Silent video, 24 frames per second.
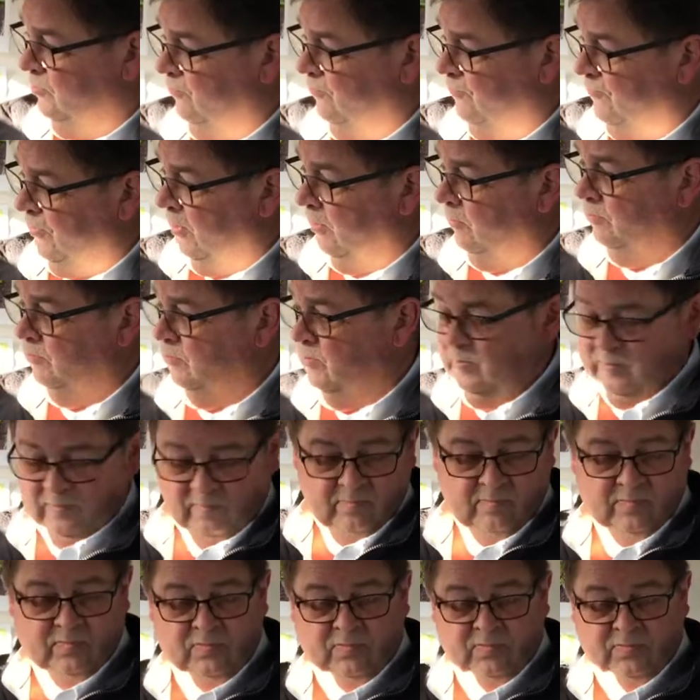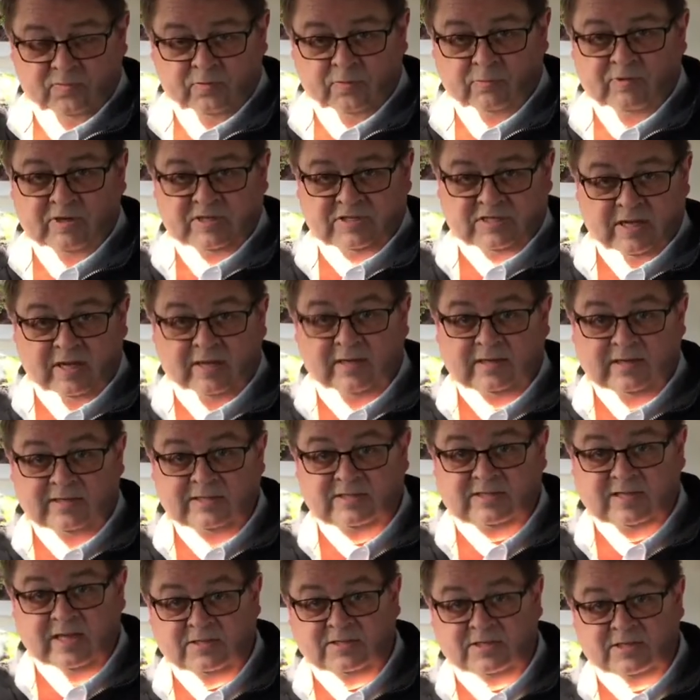from the recycling
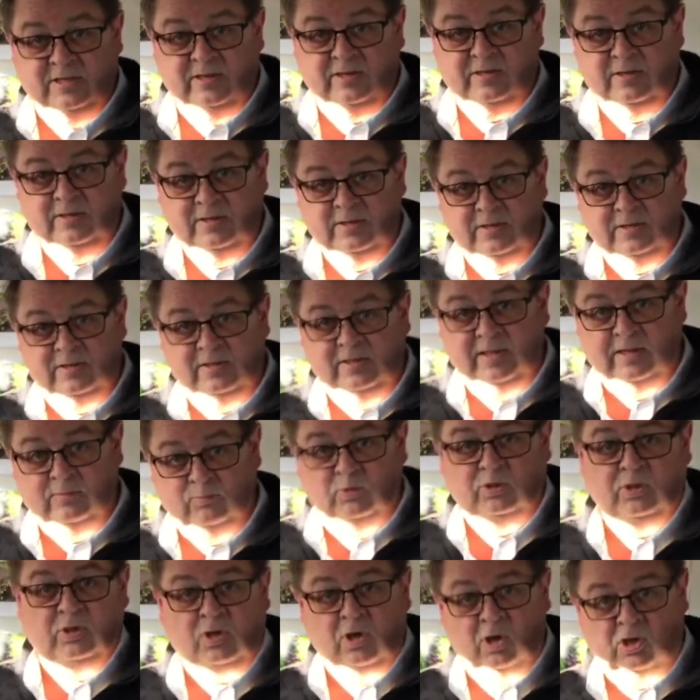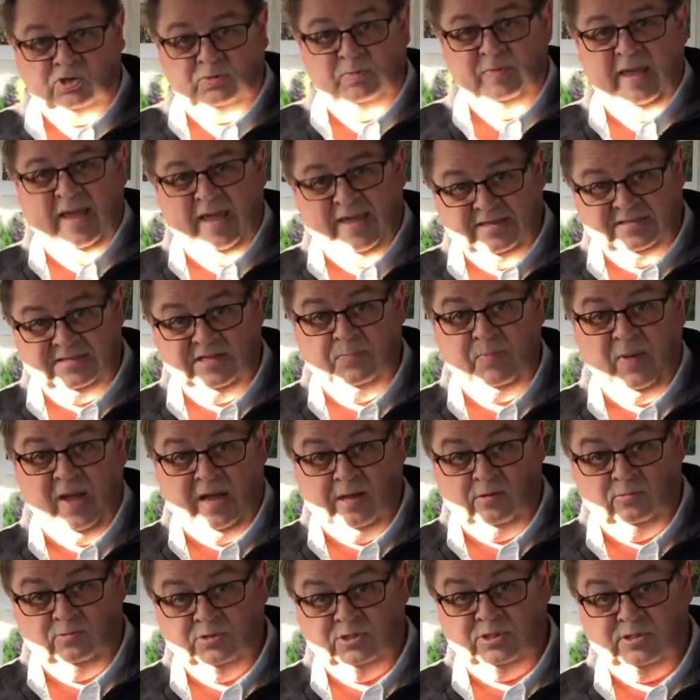centre, it would have cost me
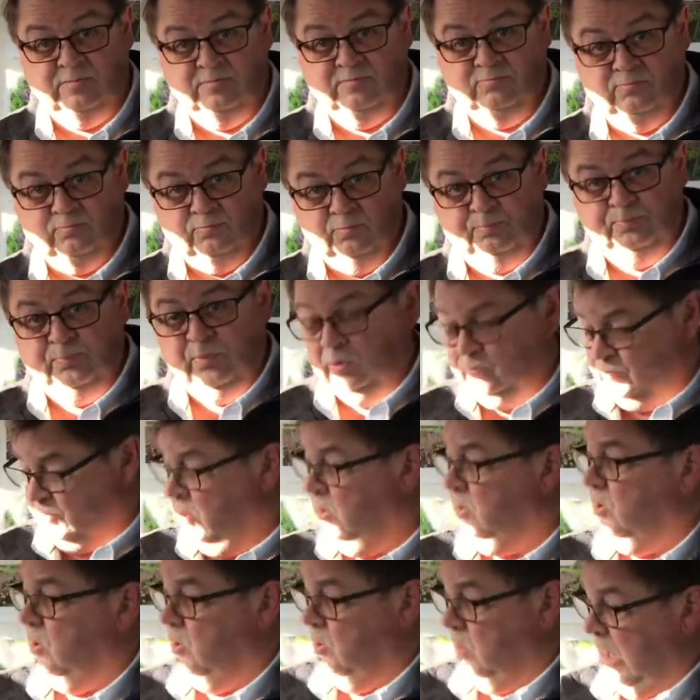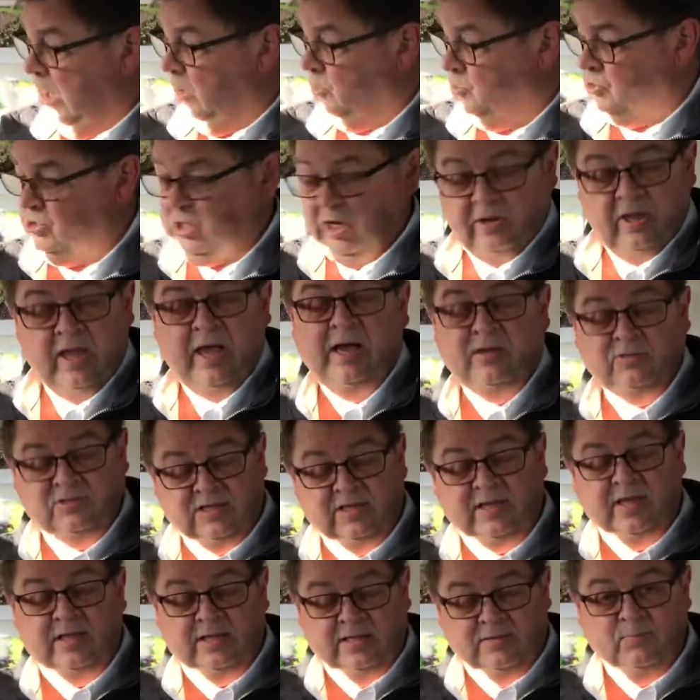£80, but I'll show you how to
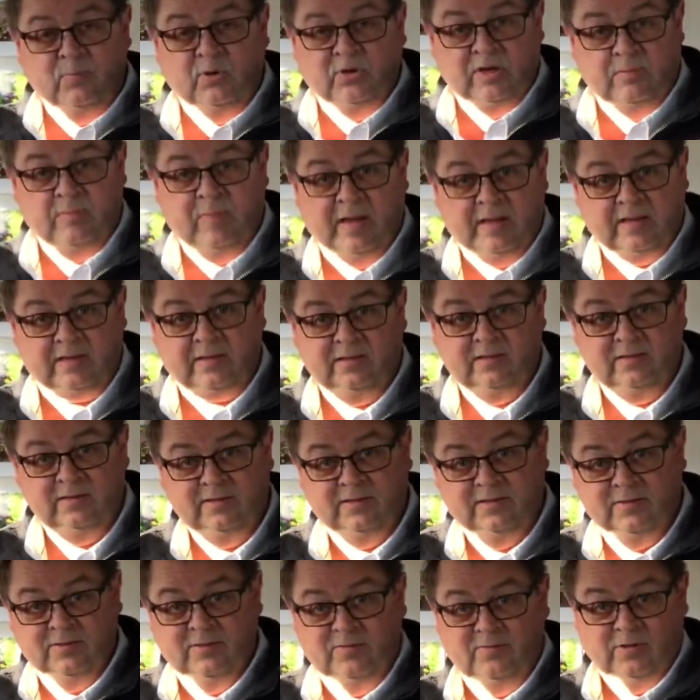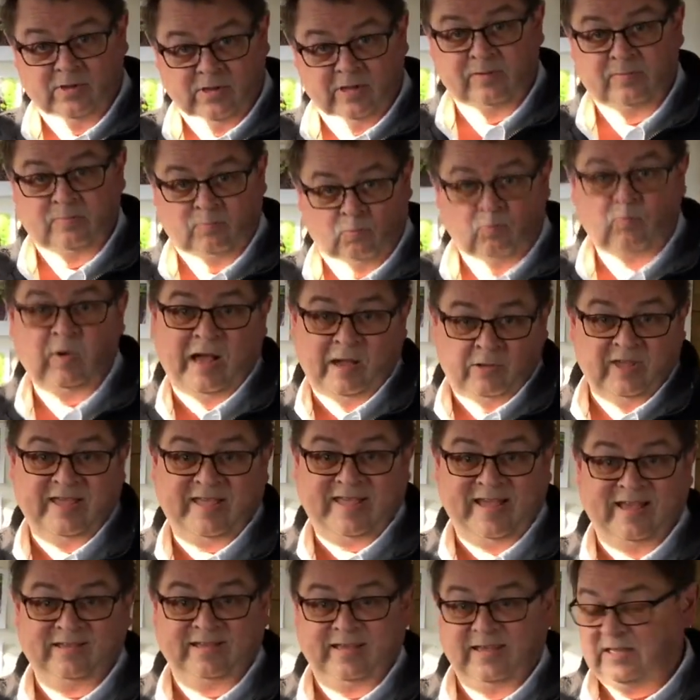get your money back, how you
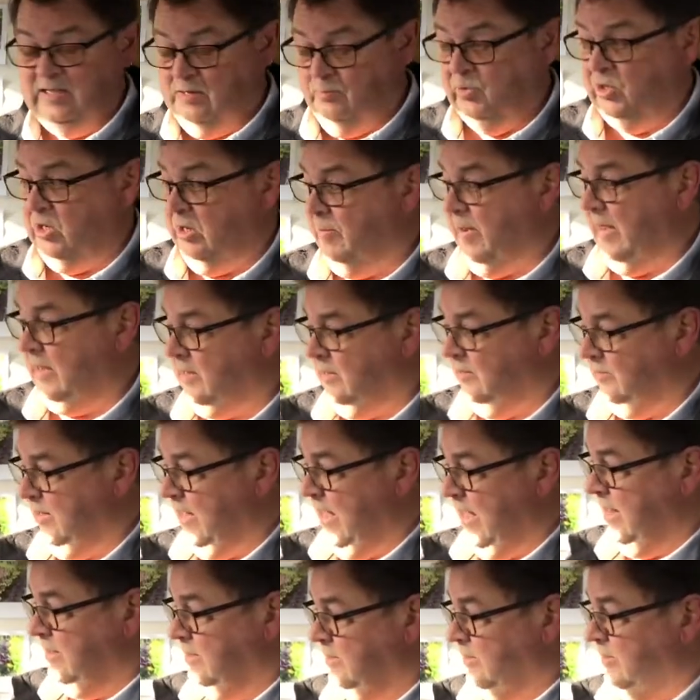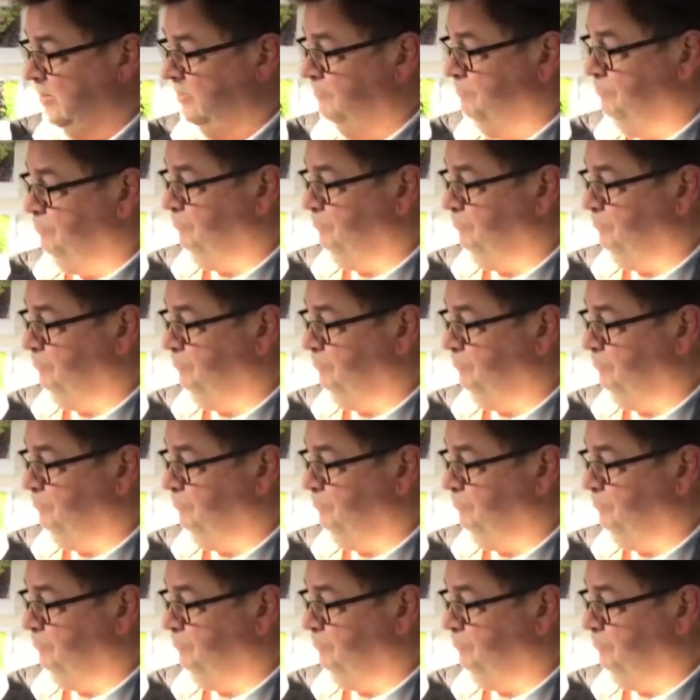can get your money back at the end.